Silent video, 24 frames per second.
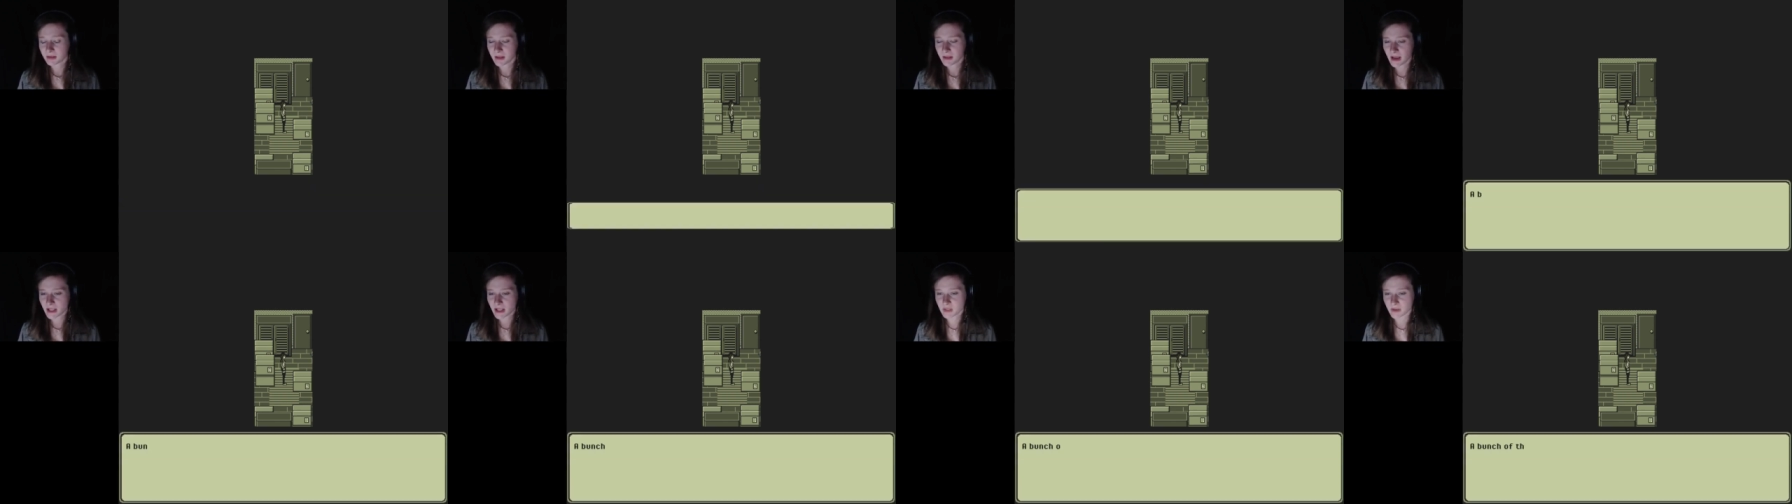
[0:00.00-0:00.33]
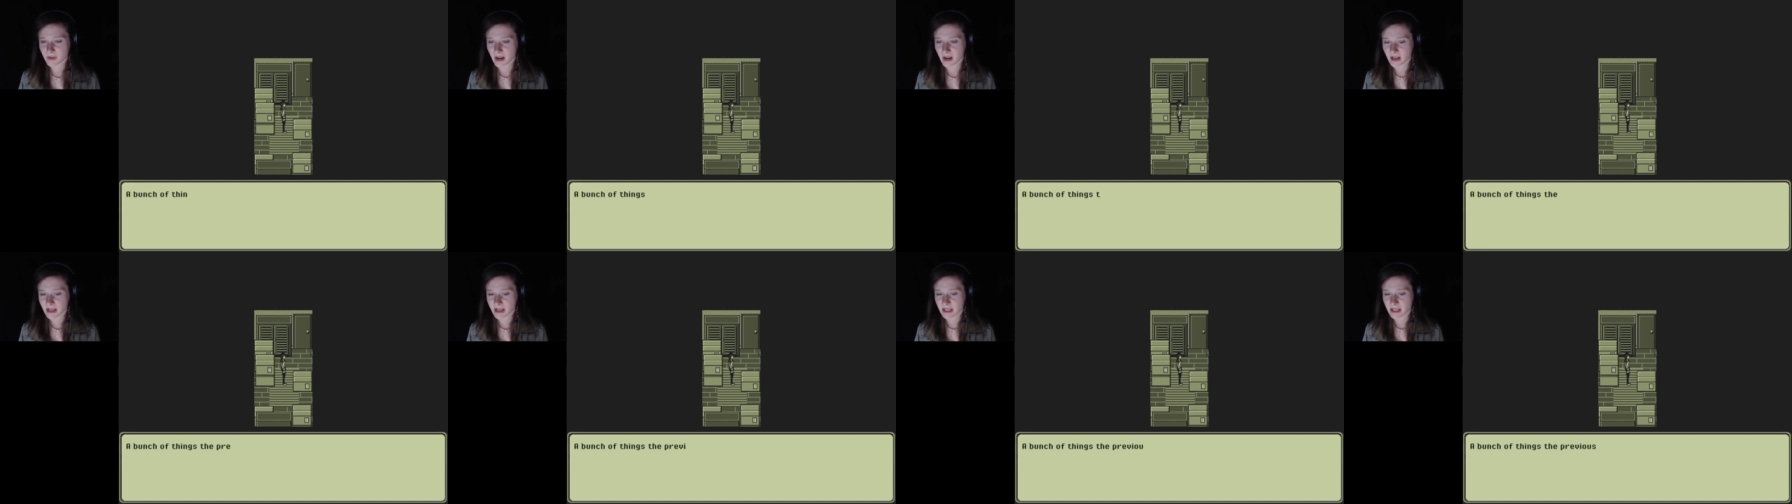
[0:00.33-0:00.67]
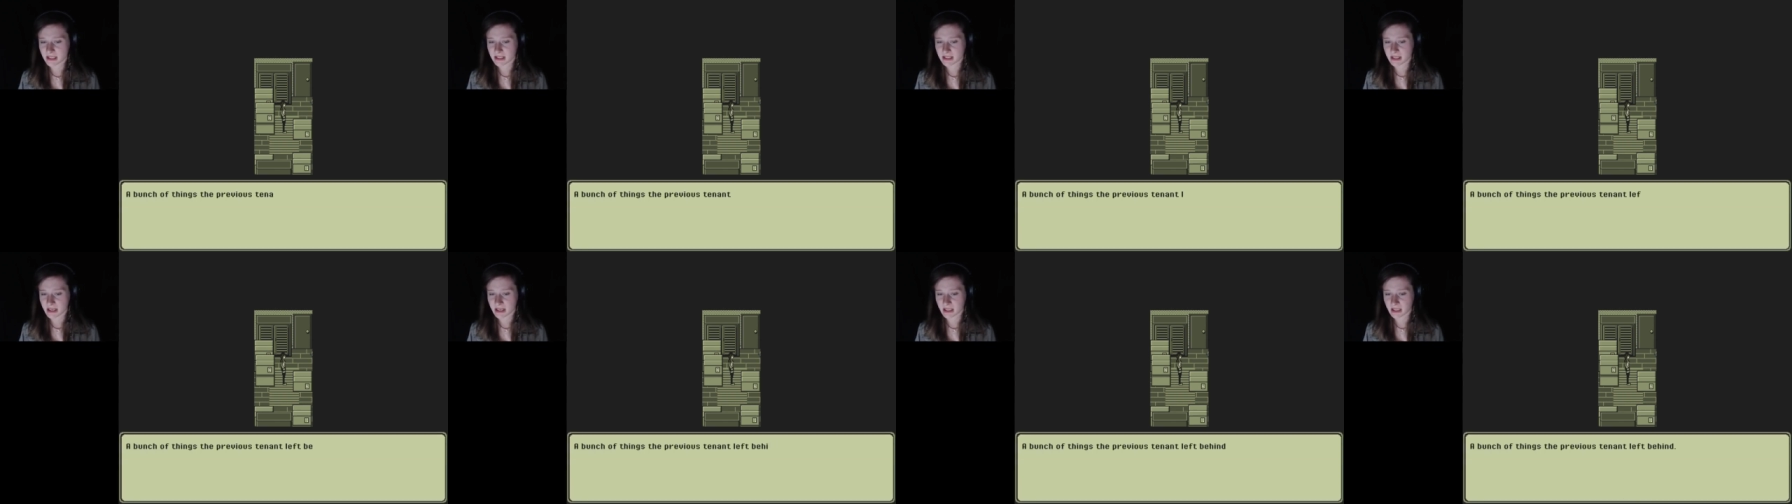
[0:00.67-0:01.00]
That's right,
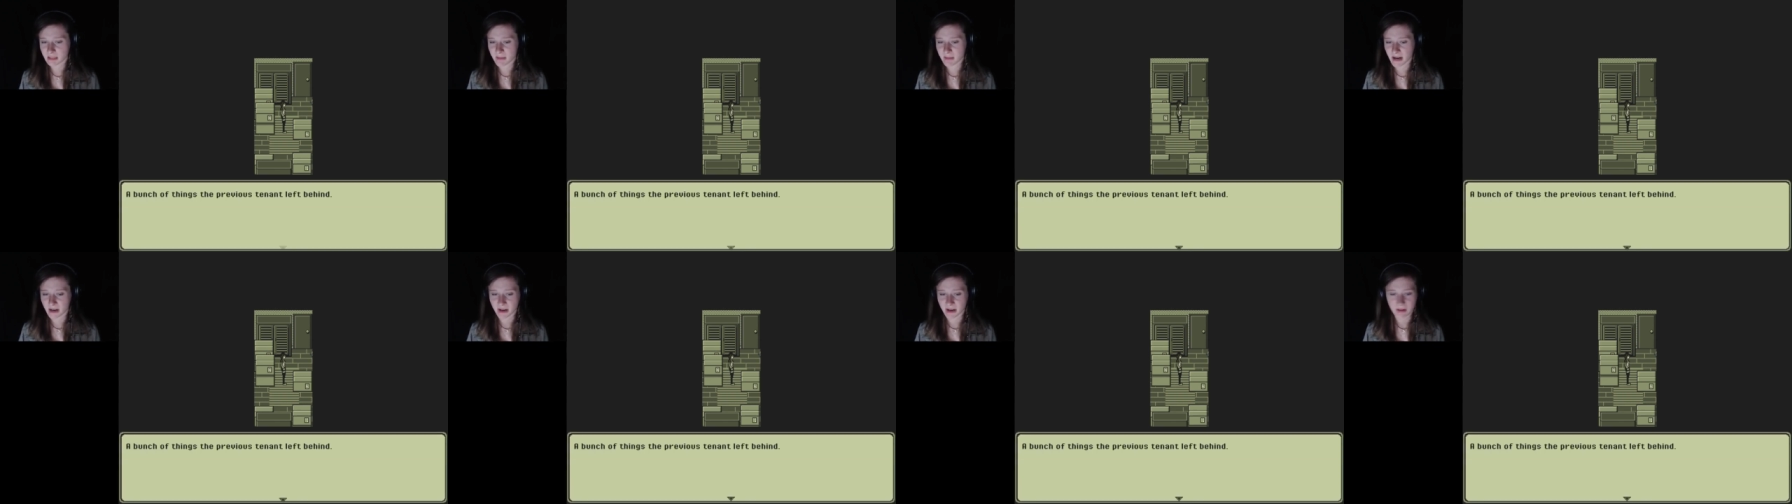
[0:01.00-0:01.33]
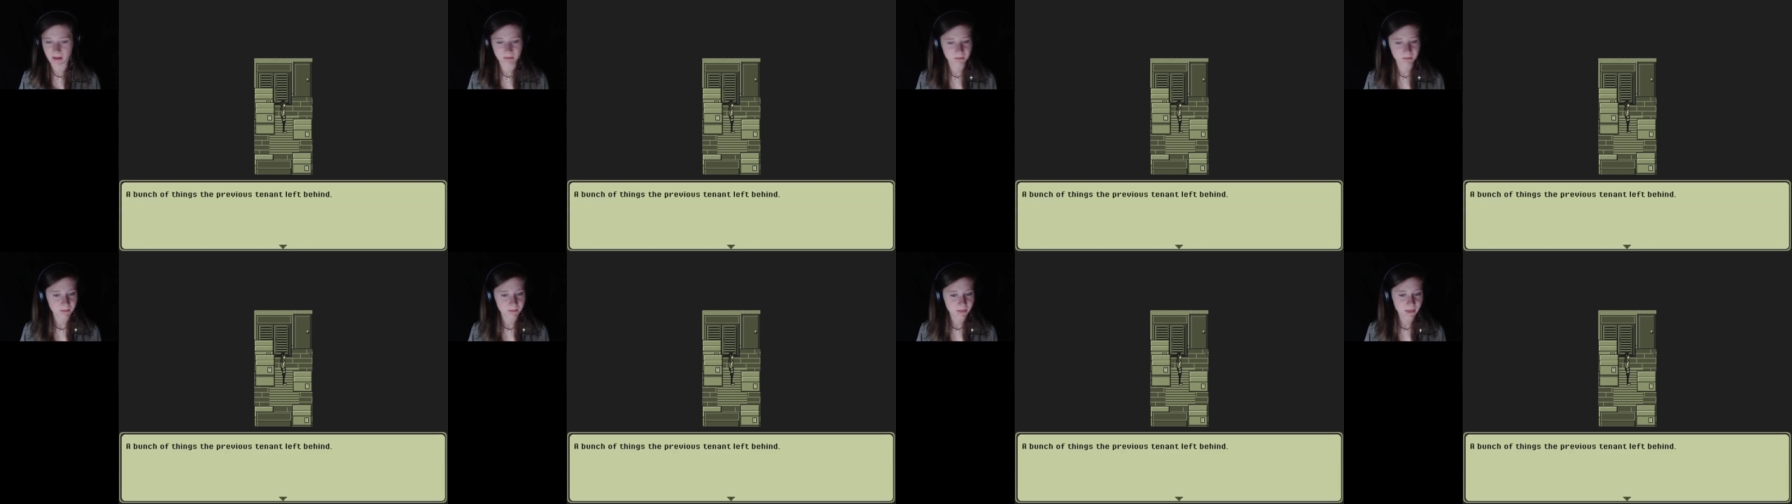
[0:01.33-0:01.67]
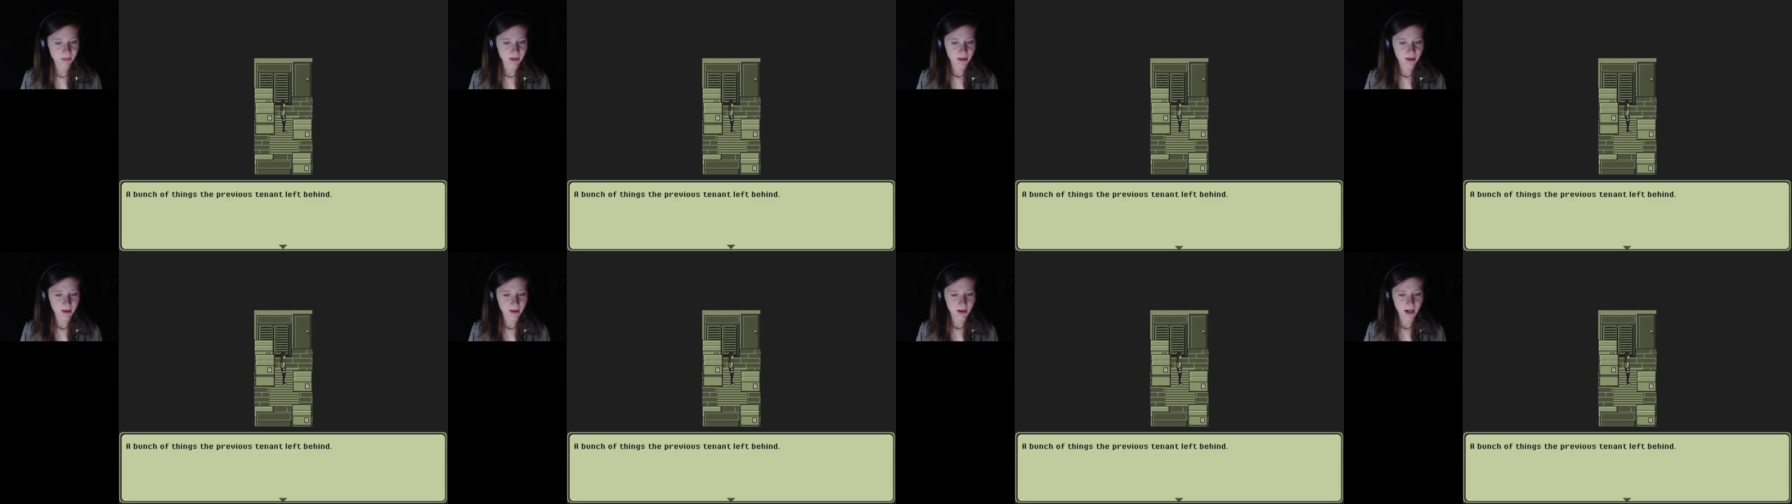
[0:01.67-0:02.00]
he's a dingleberry.
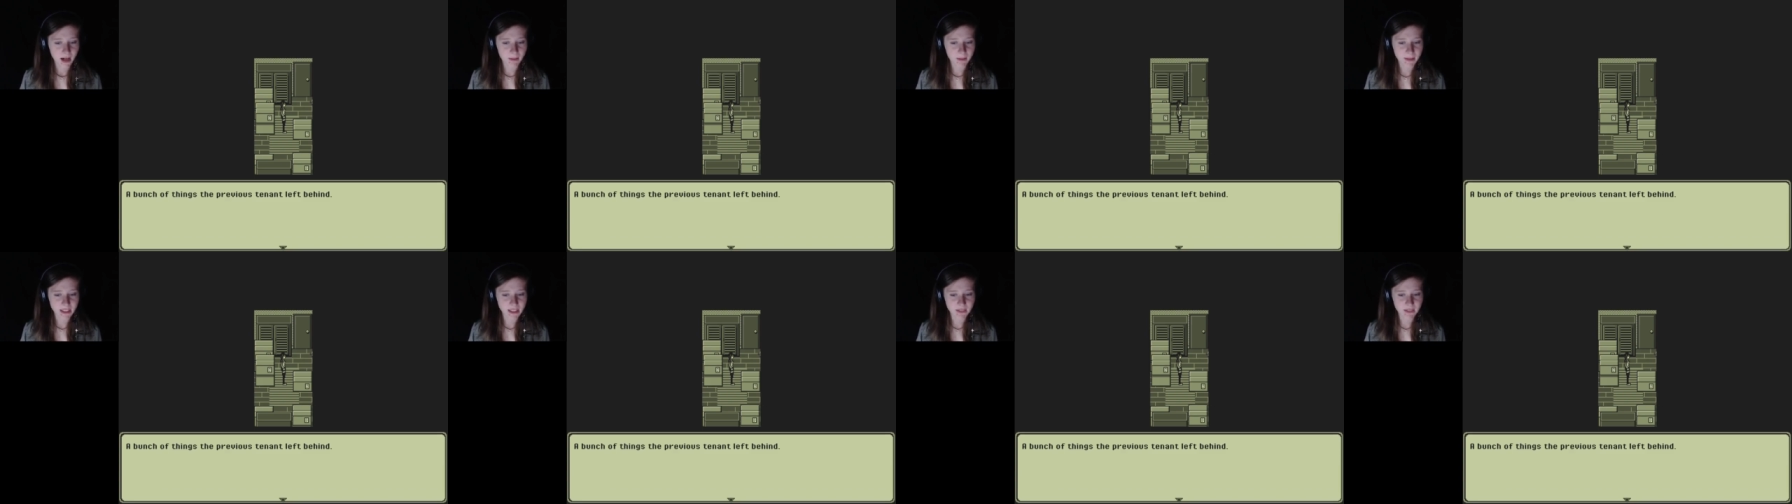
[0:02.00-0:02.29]
A